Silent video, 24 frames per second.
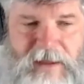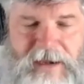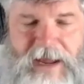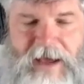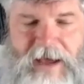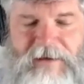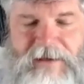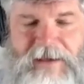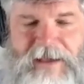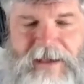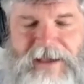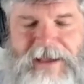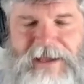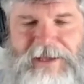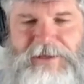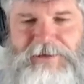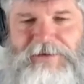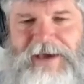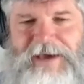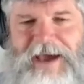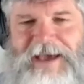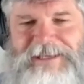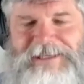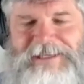now
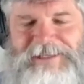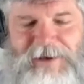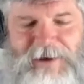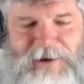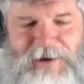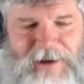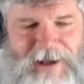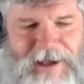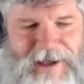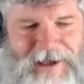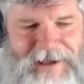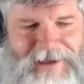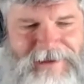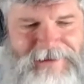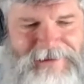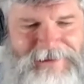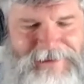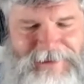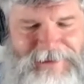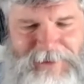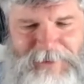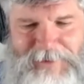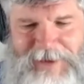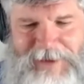you guys are uh,
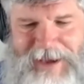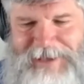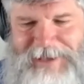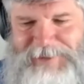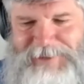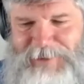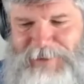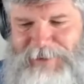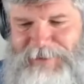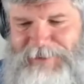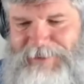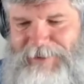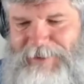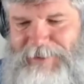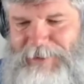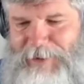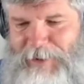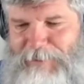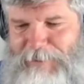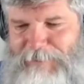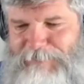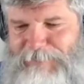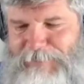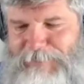you guys are,
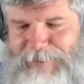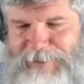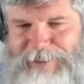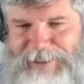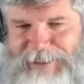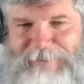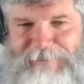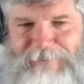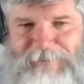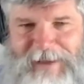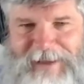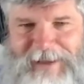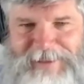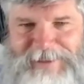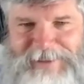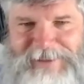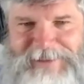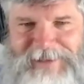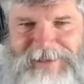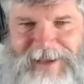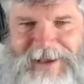known for defense.